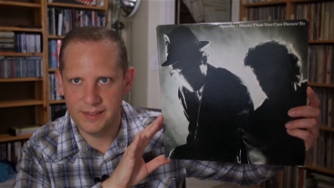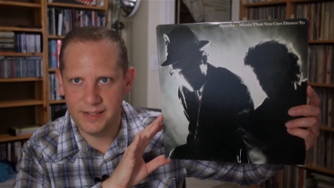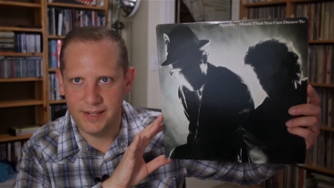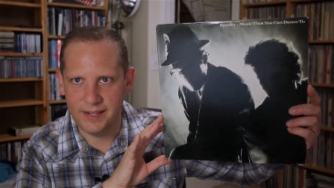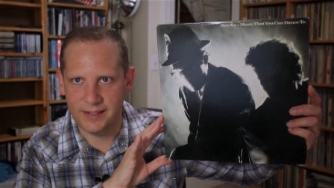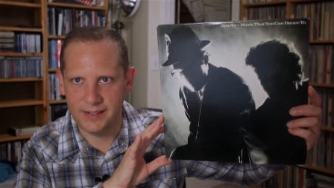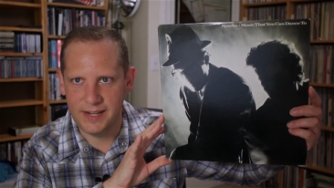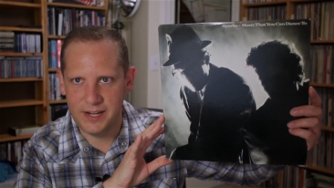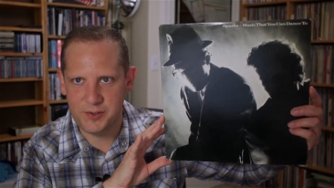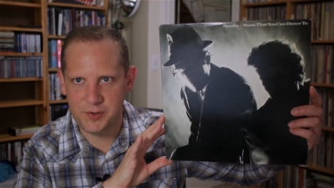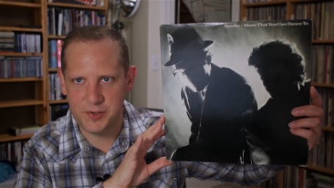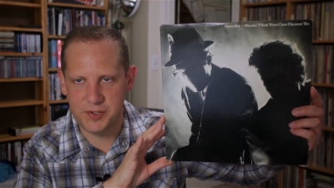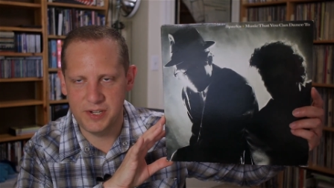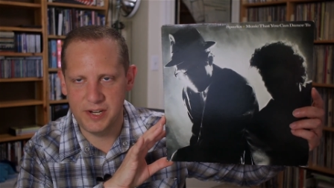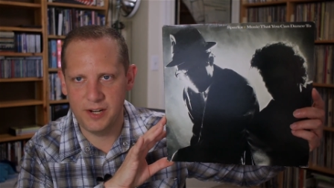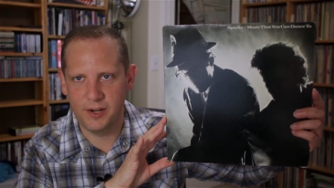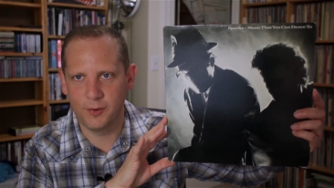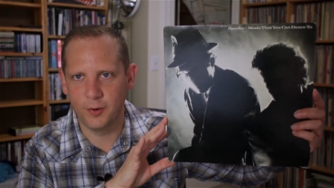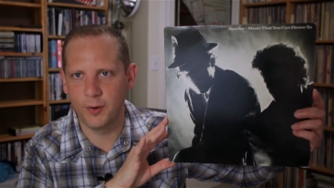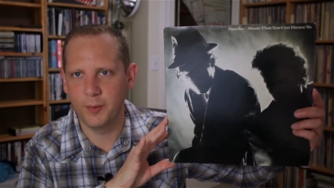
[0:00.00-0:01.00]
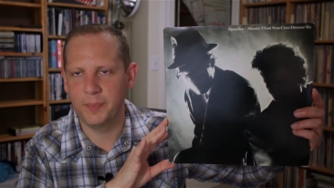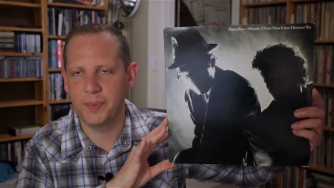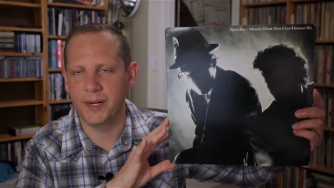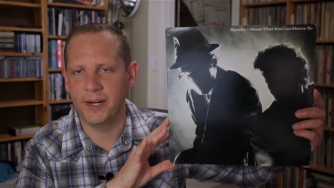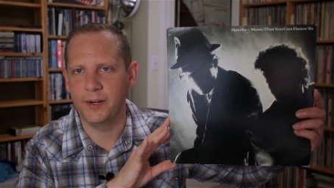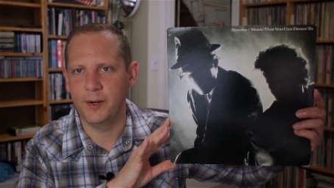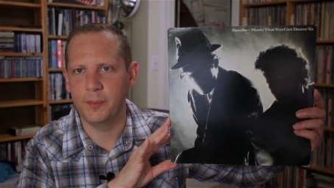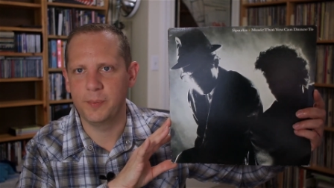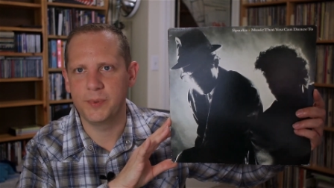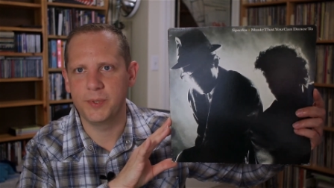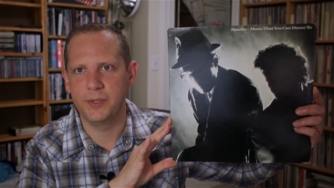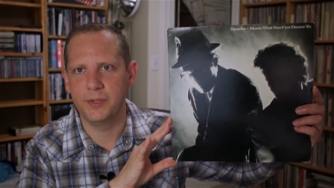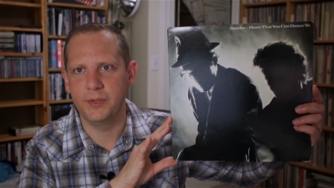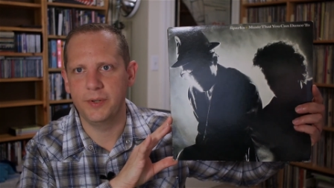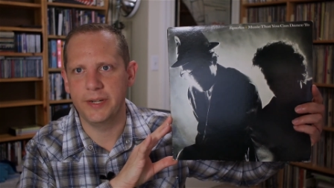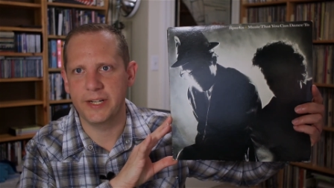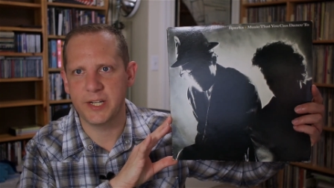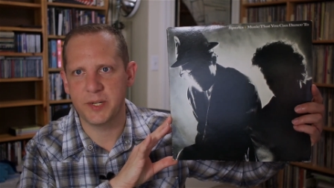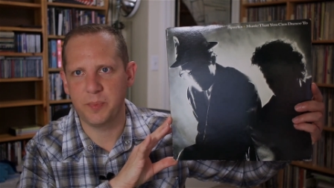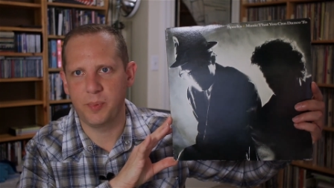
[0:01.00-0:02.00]
yeah, interesting group, and I hope to
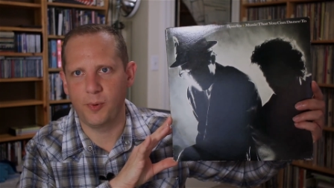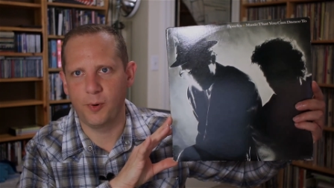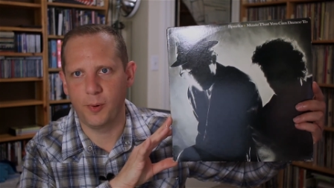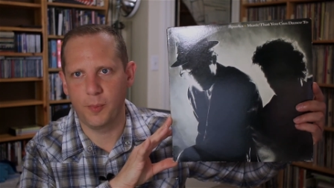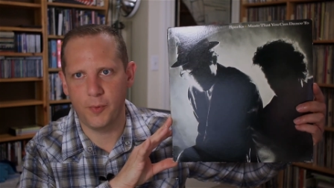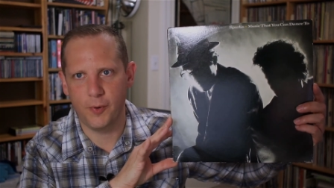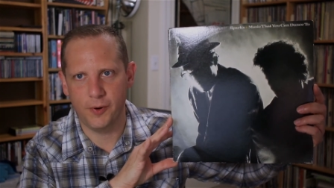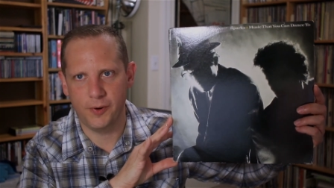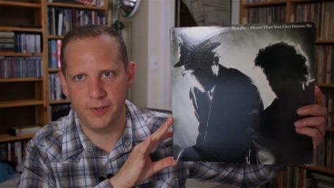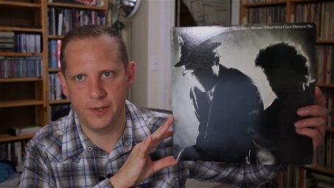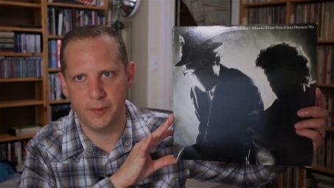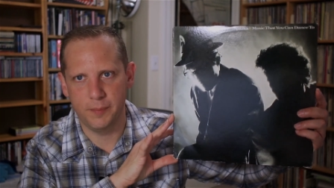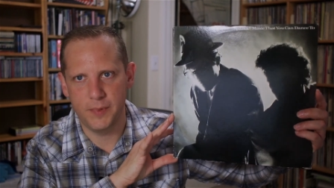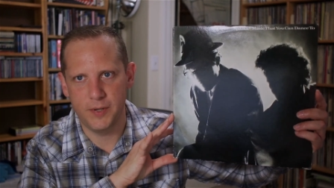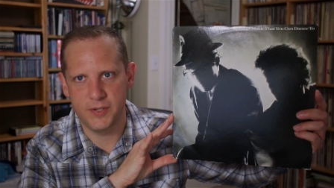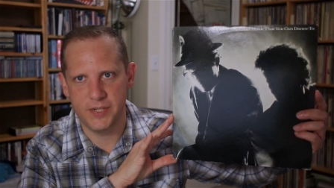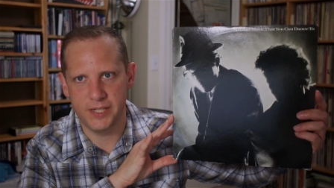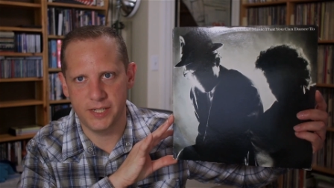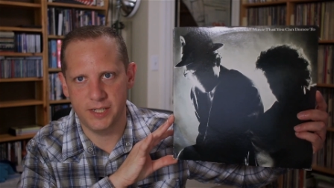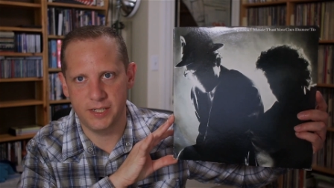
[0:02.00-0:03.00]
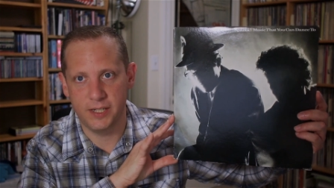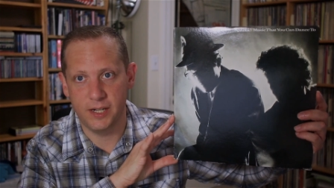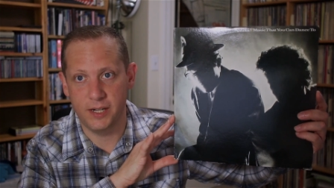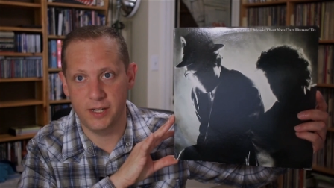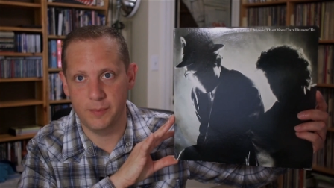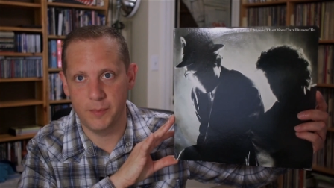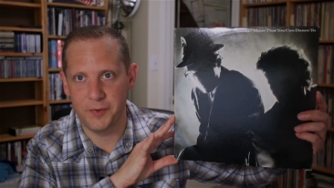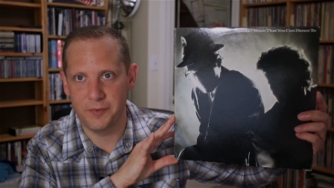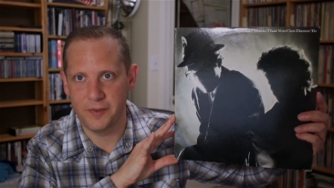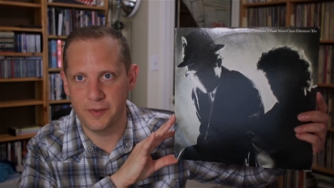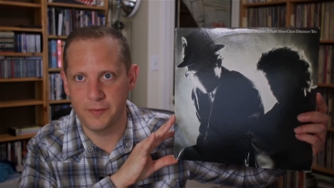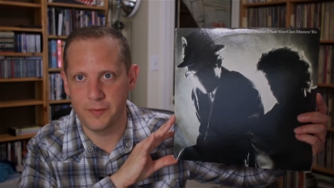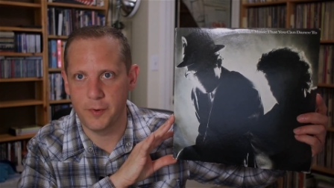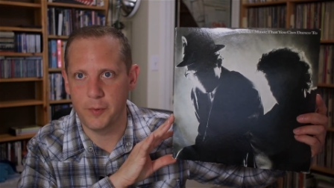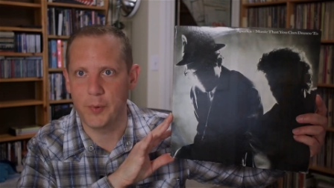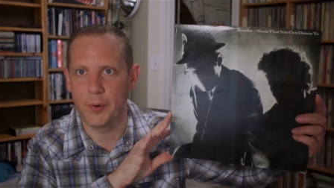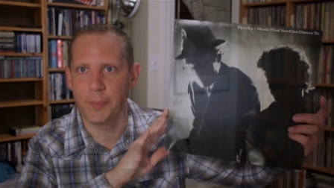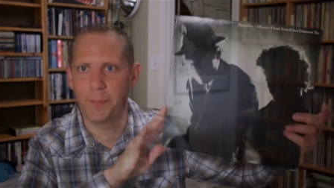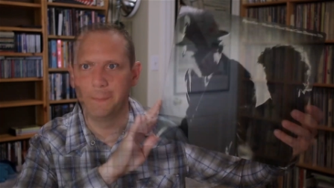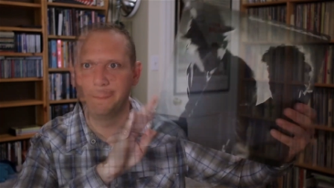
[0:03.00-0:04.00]
explore more of their music uh, moving
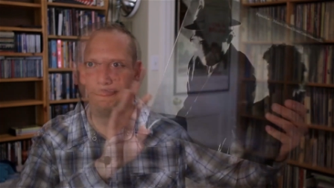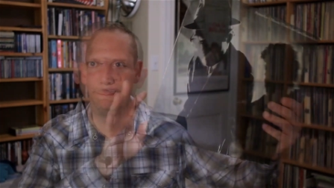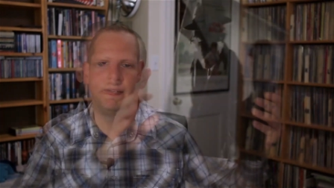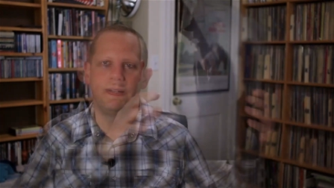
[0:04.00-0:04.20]
forward.